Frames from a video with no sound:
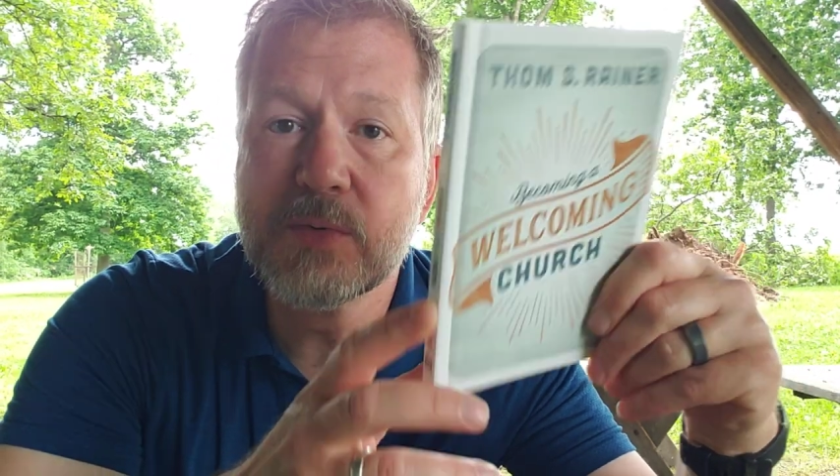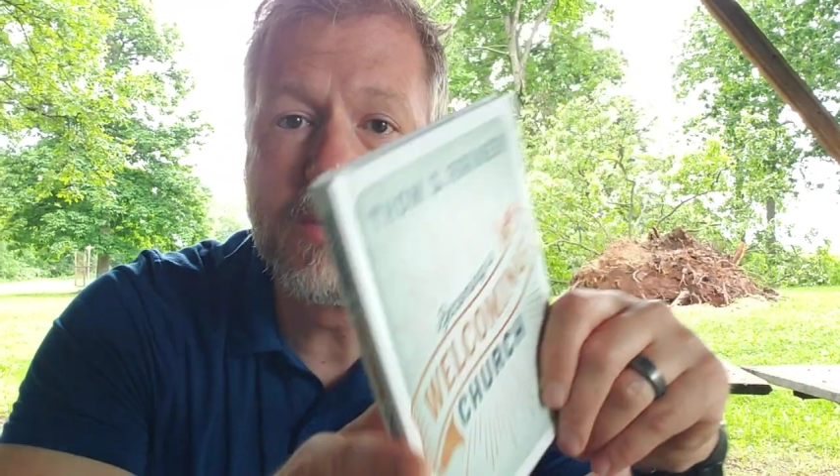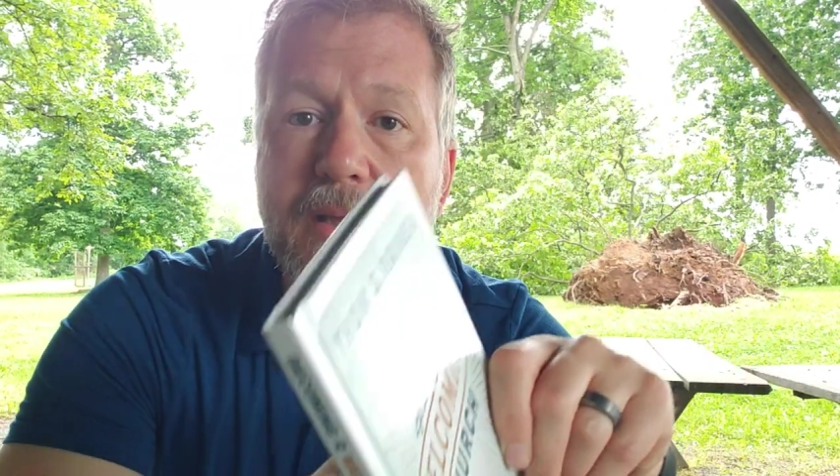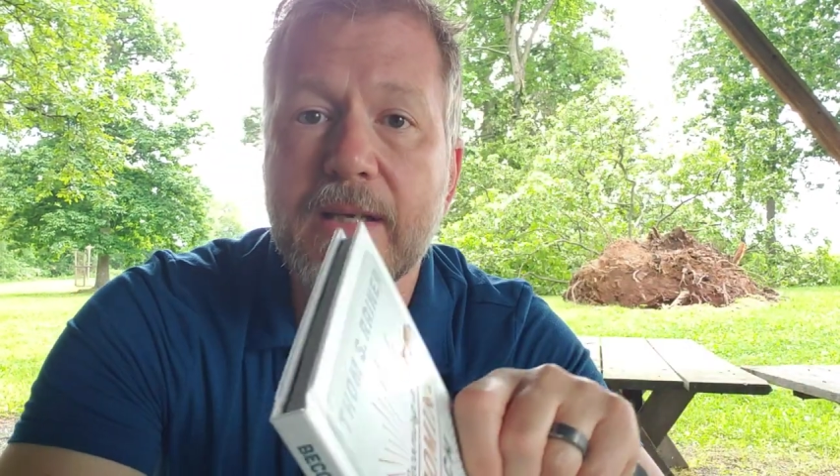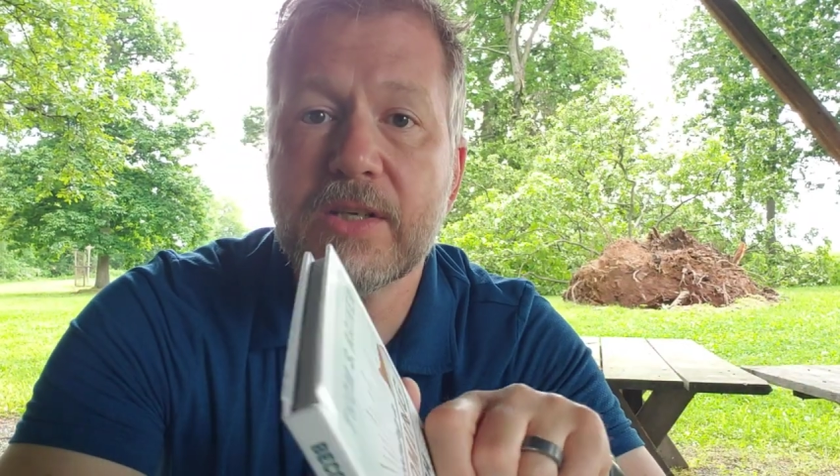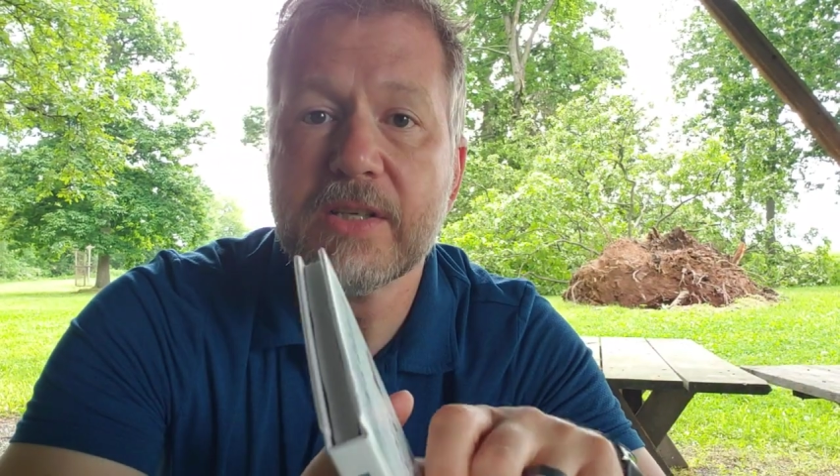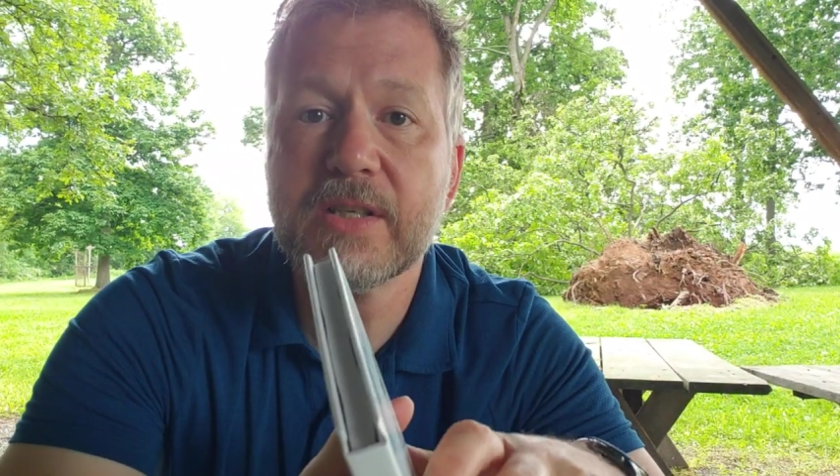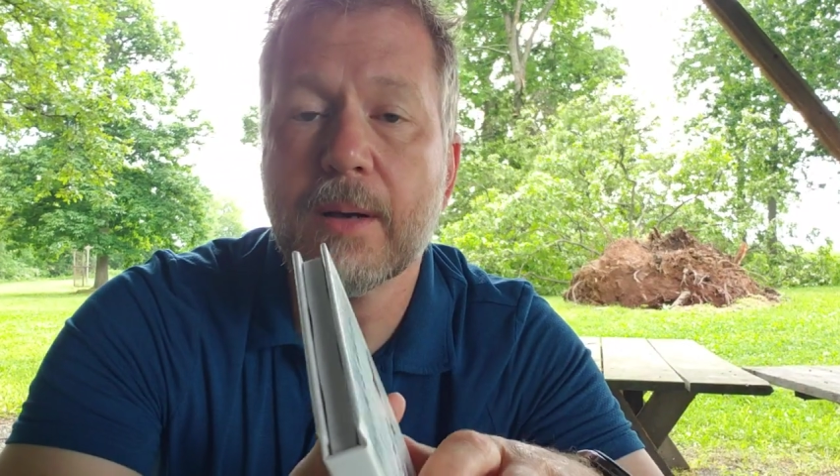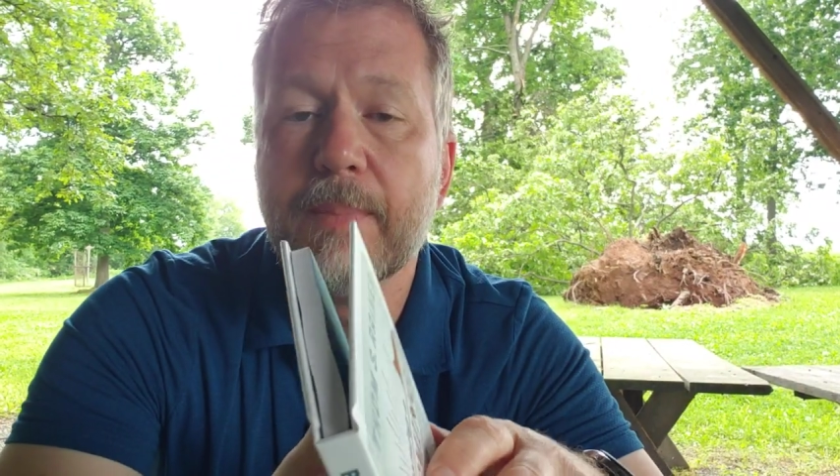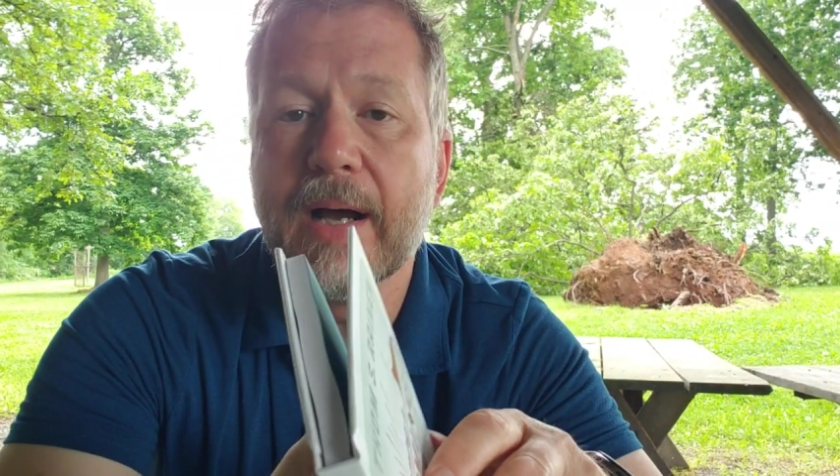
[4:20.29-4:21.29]
really
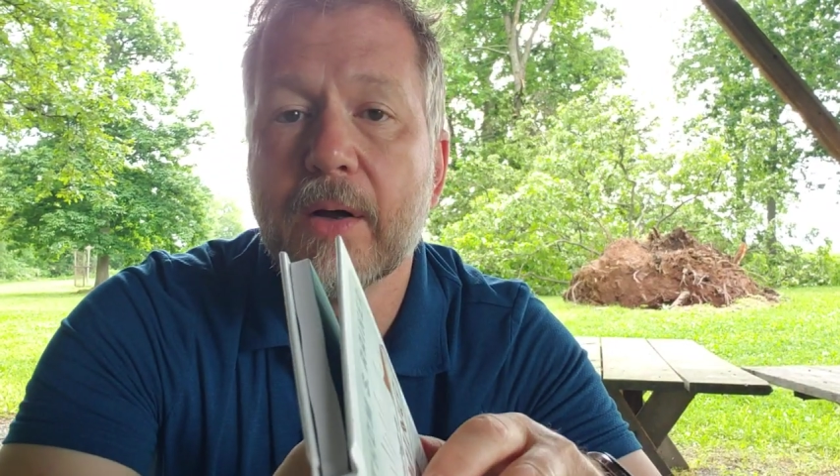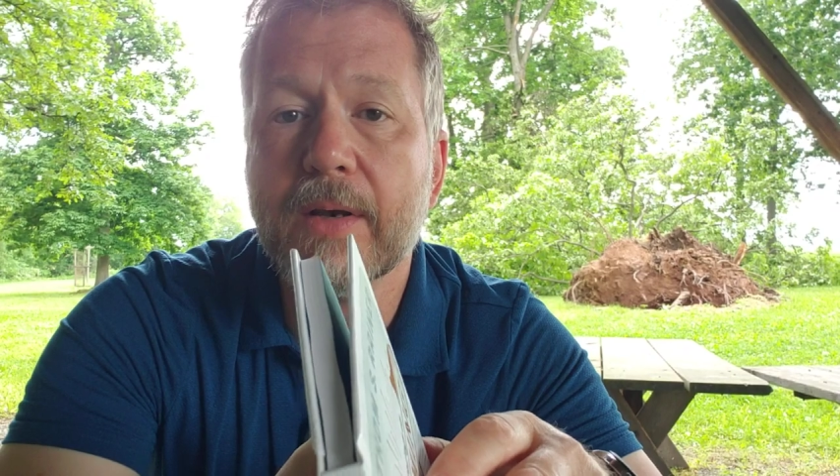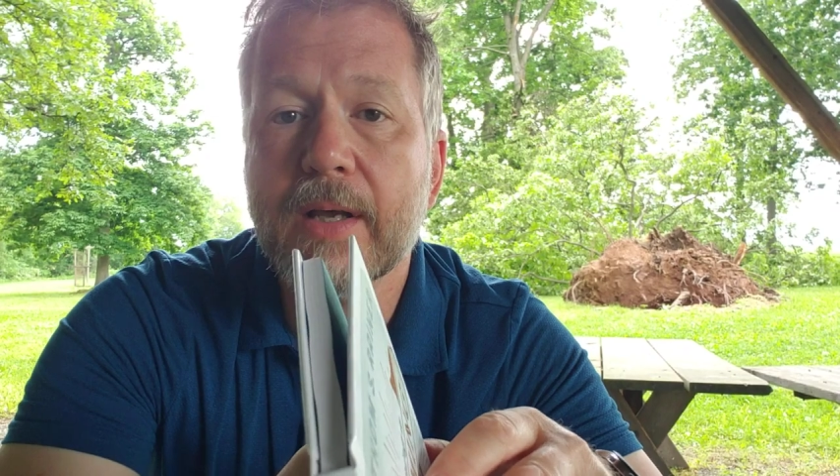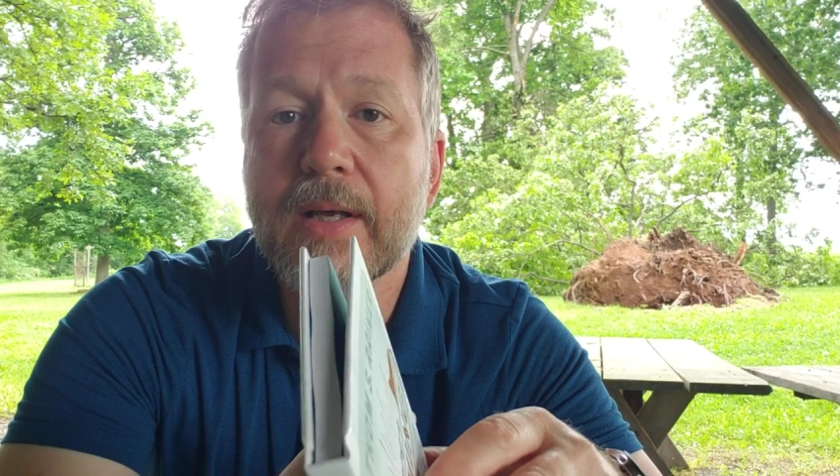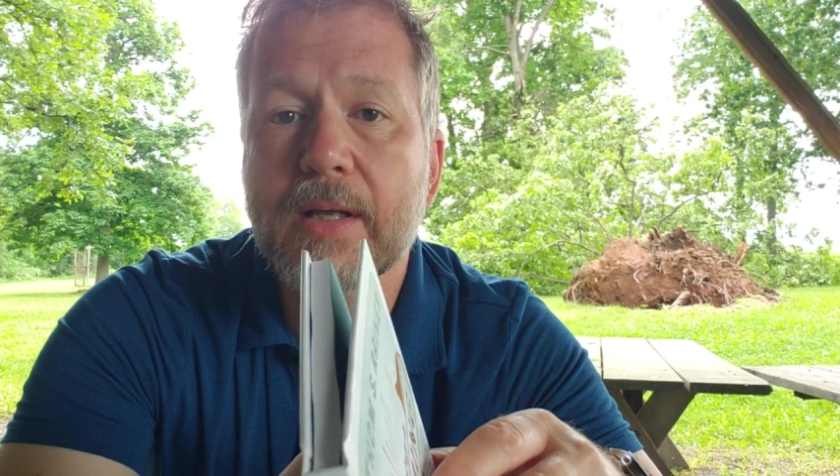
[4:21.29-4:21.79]
just about